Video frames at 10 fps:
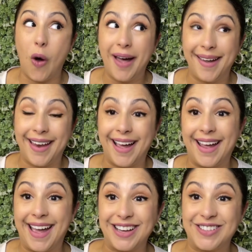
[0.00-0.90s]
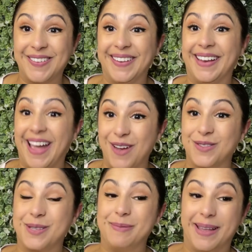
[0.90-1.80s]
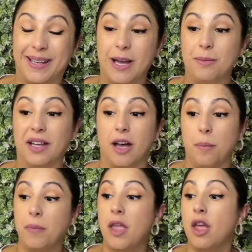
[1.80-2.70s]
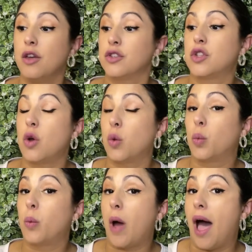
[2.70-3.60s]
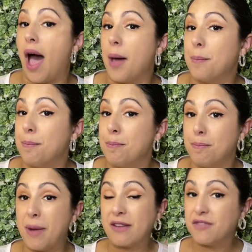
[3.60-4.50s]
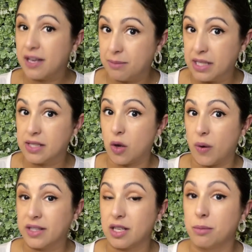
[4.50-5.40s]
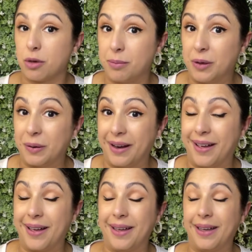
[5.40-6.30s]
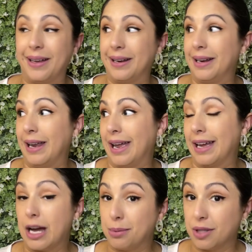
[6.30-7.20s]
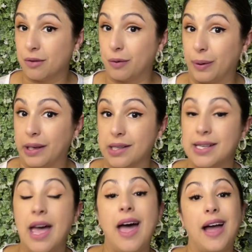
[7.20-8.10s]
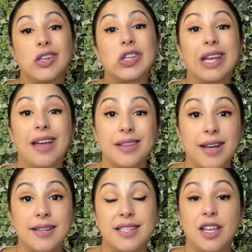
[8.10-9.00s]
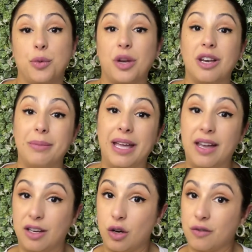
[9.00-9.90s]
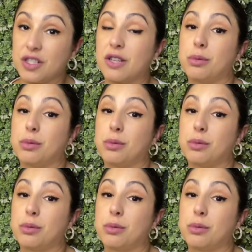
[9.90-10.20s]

what I actually have to make coming up. So my family's going to Bermuda in a couple of weeks. Actually, on the 19th, we're going to be heading over to